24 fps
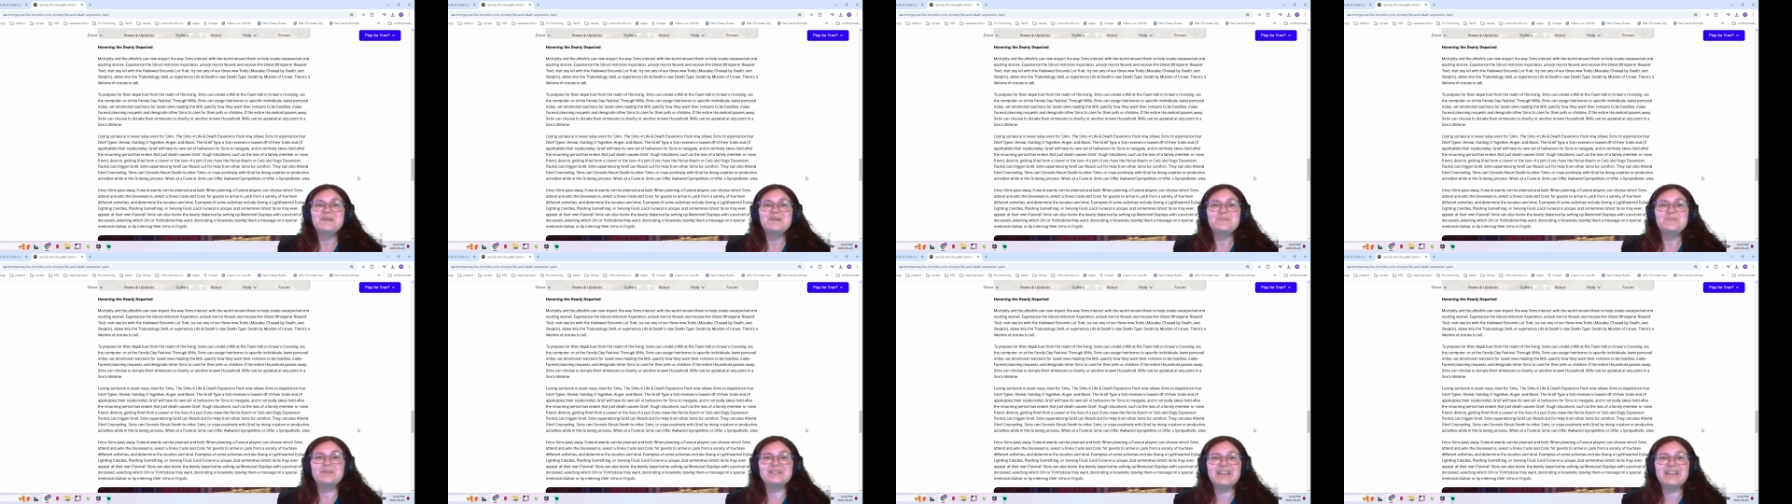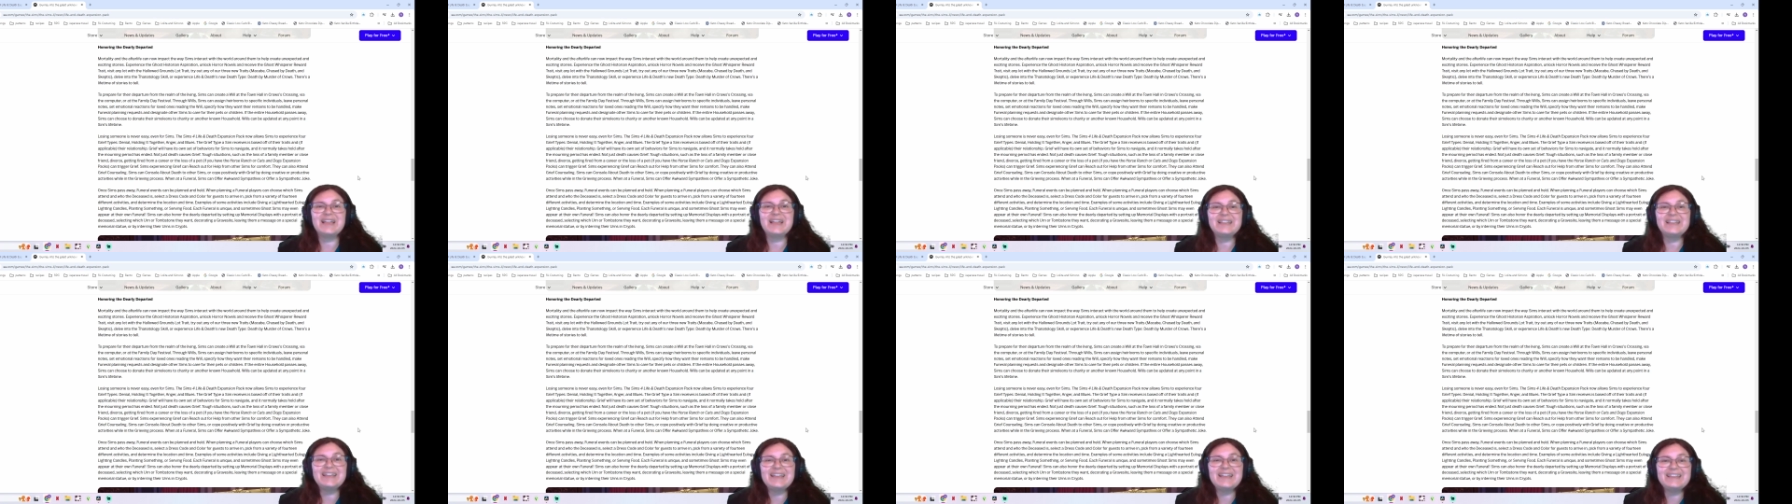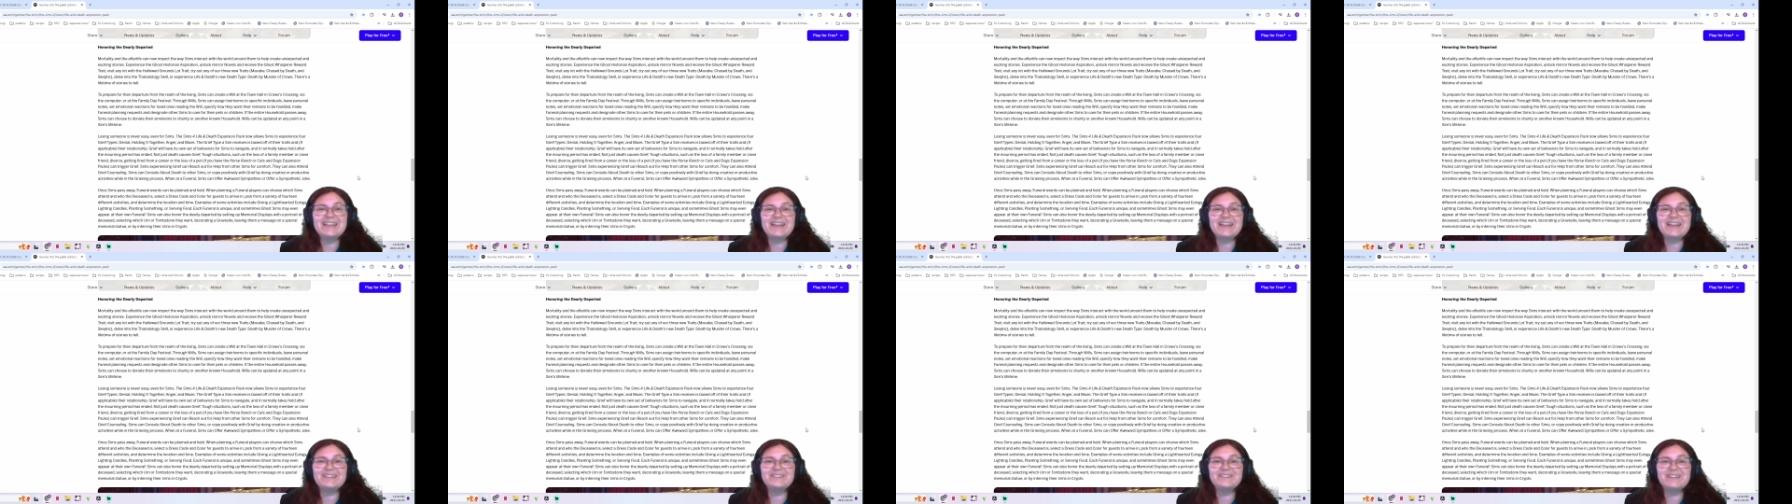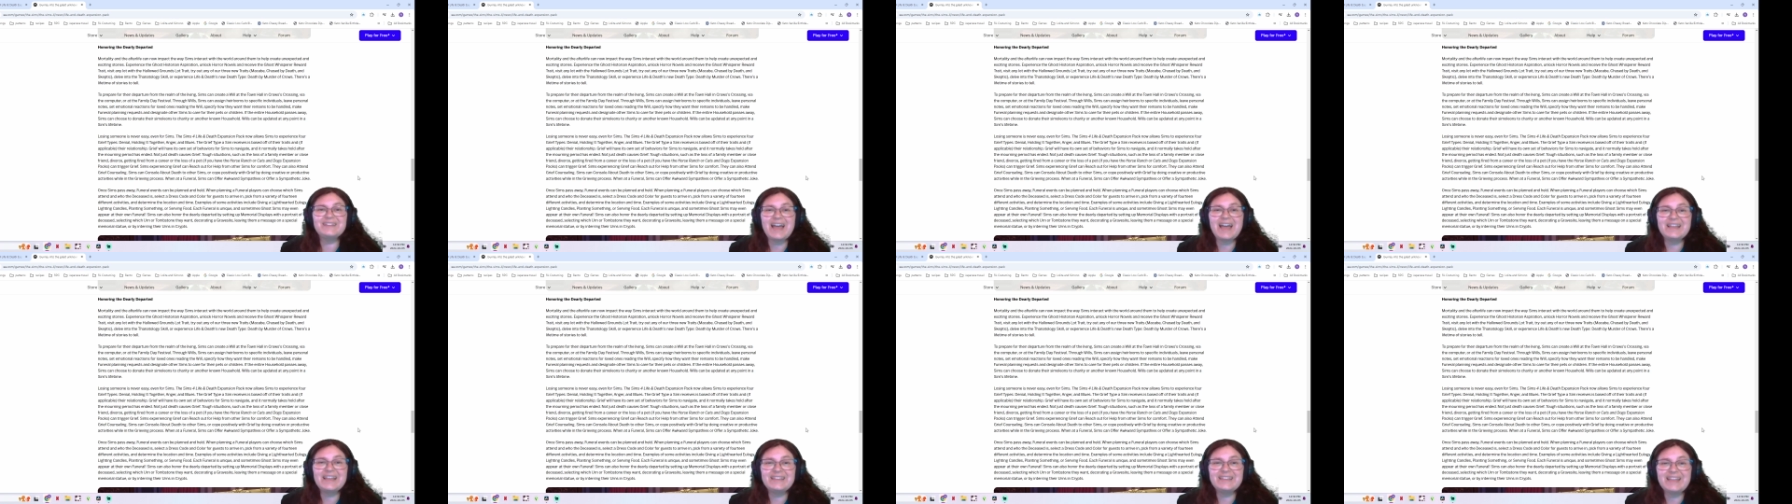Mortality and
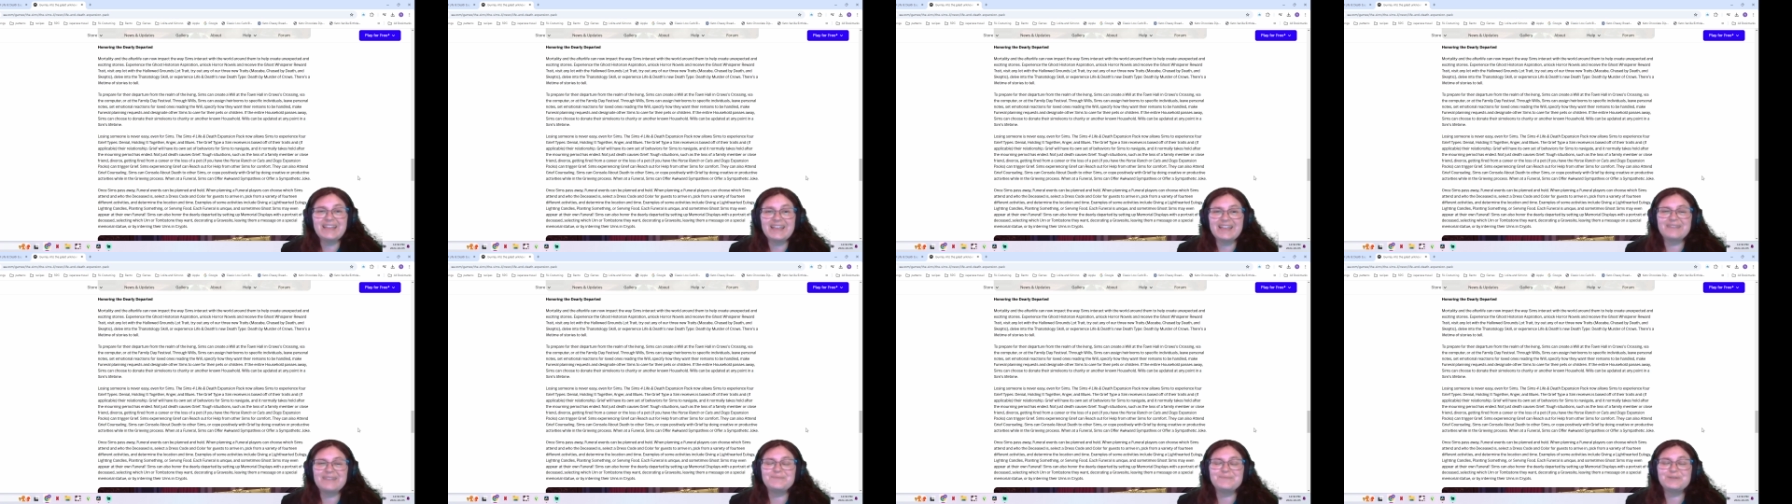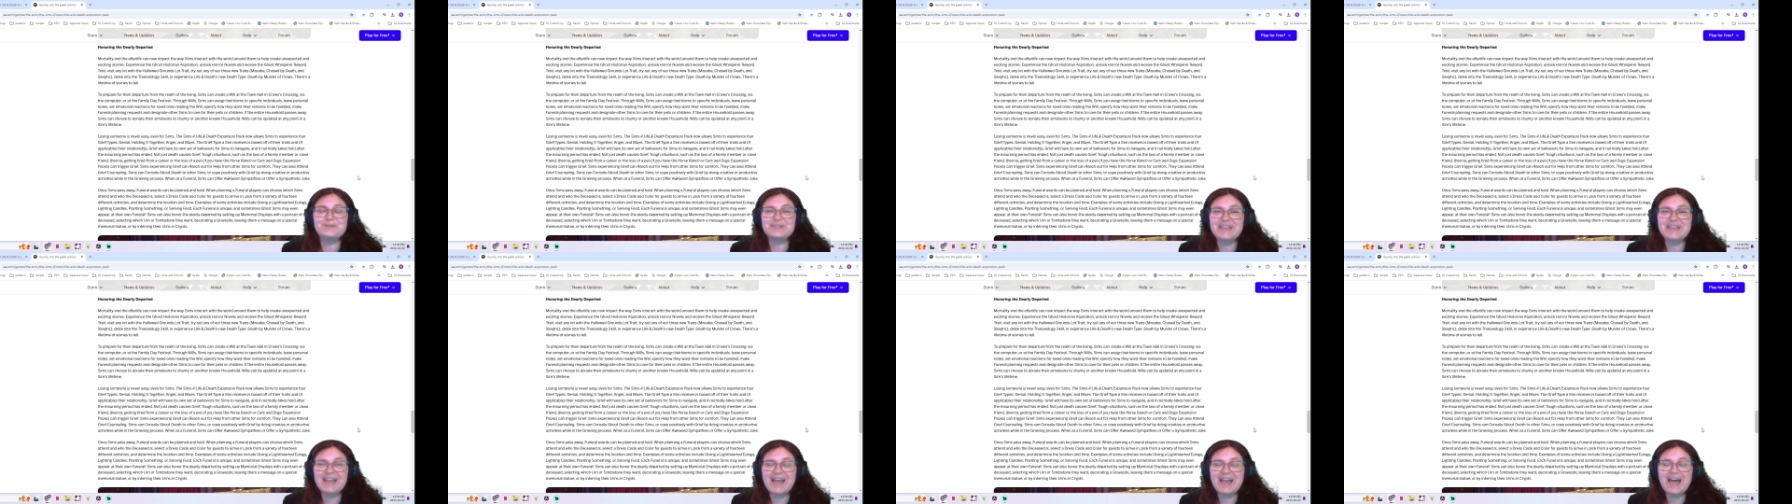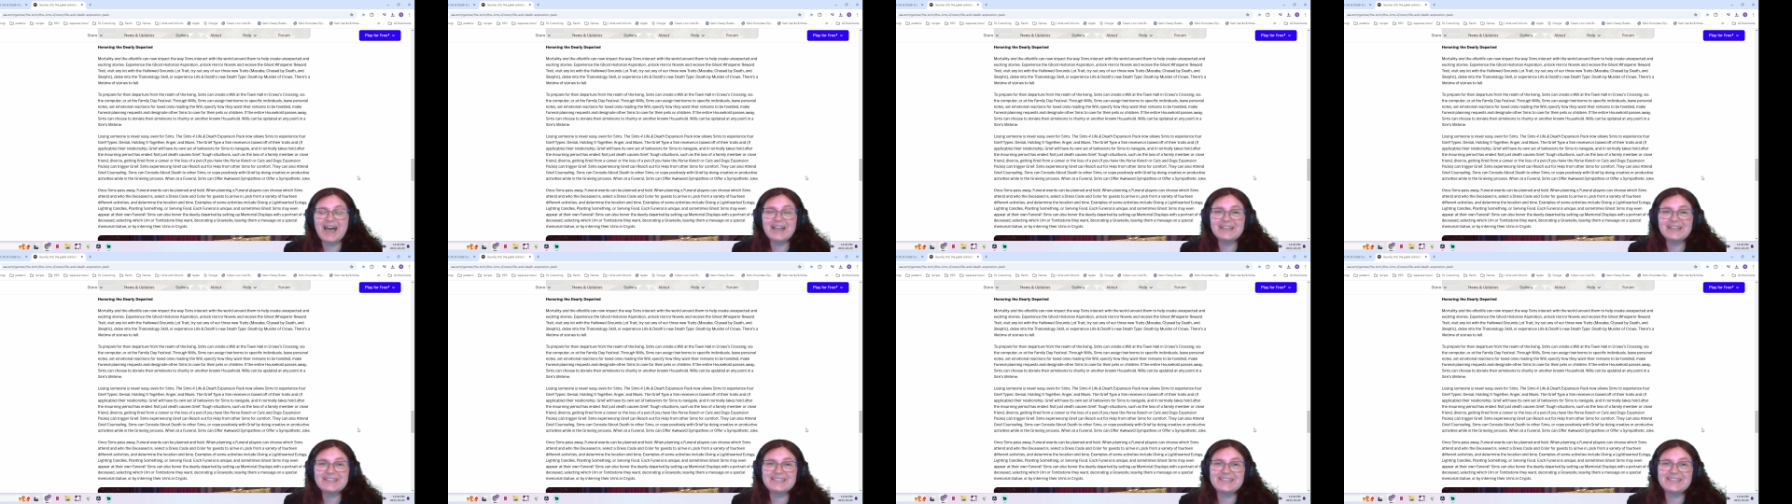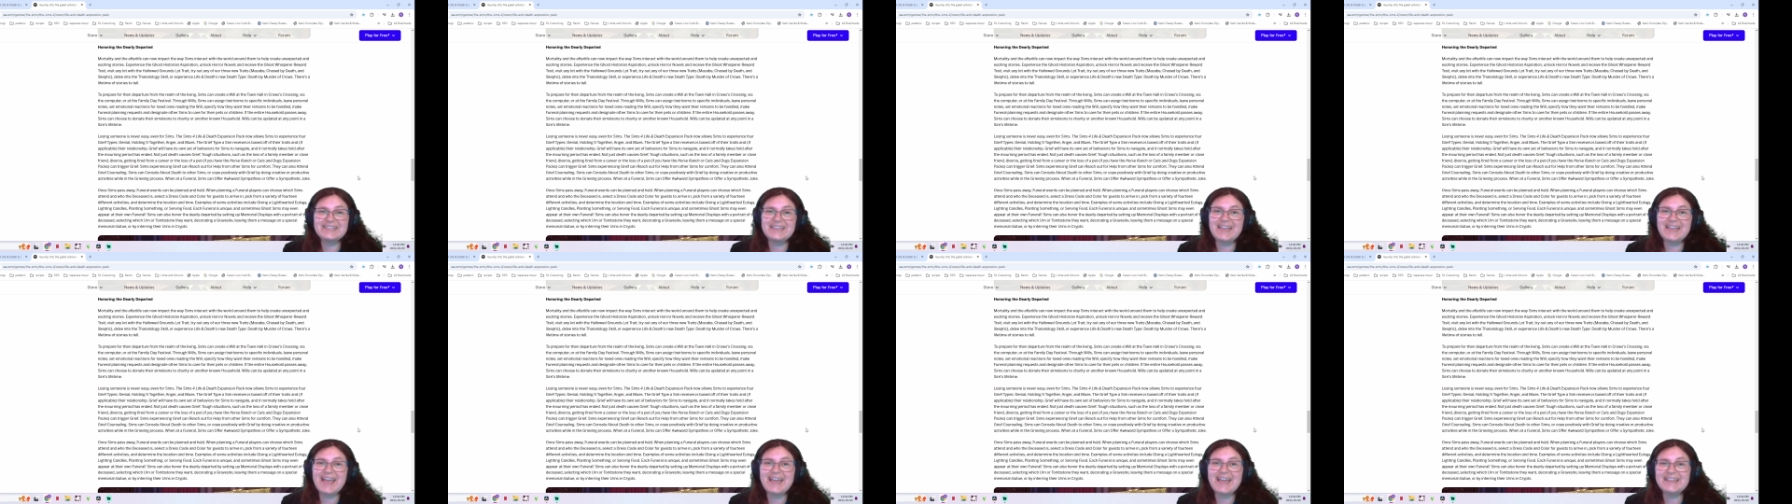the un-
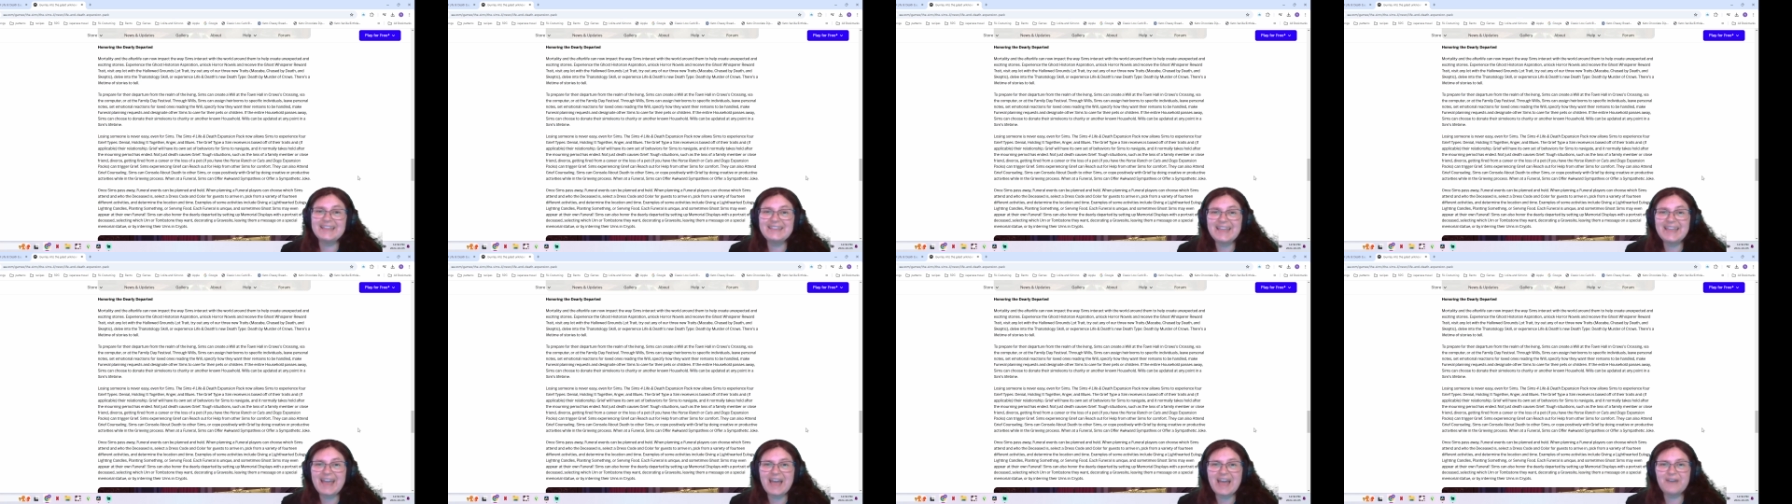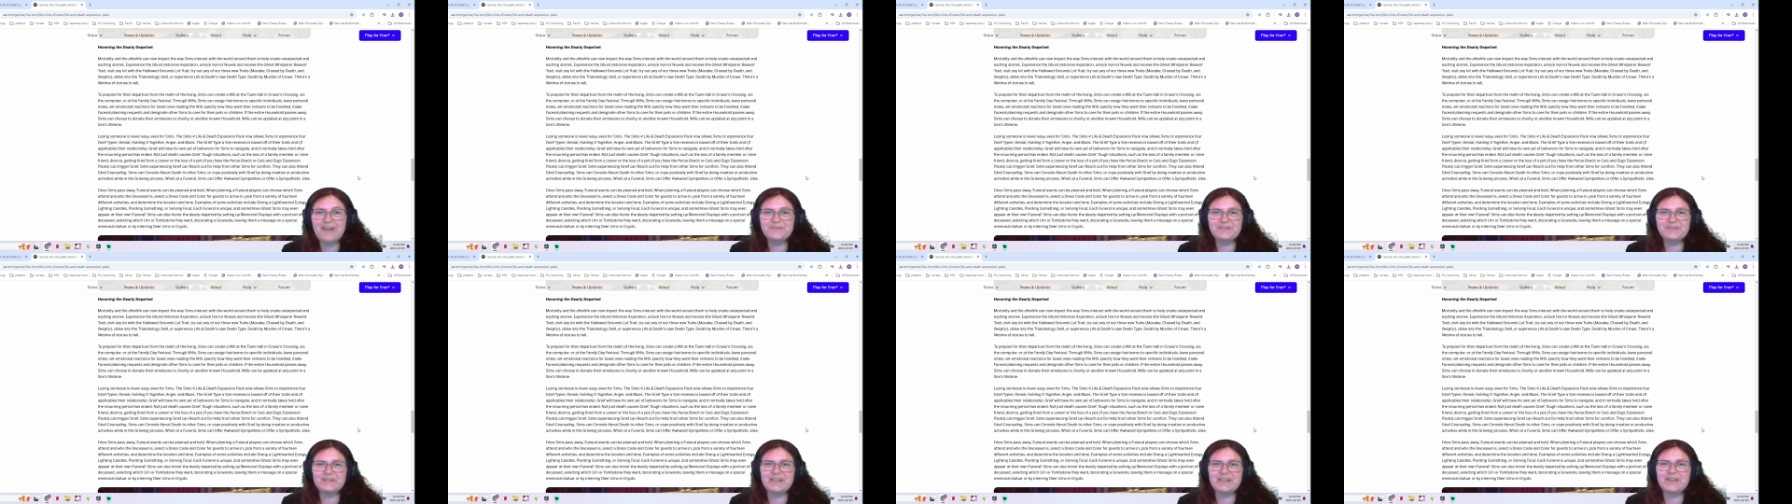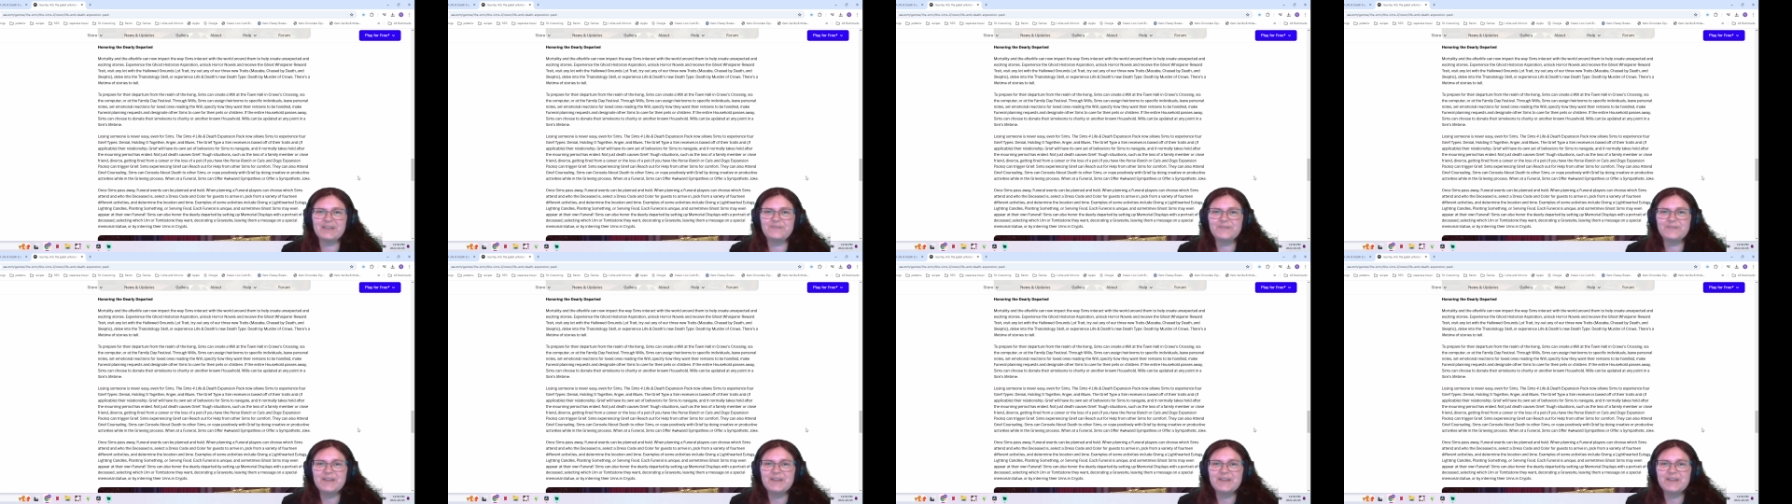mortality and the afterlife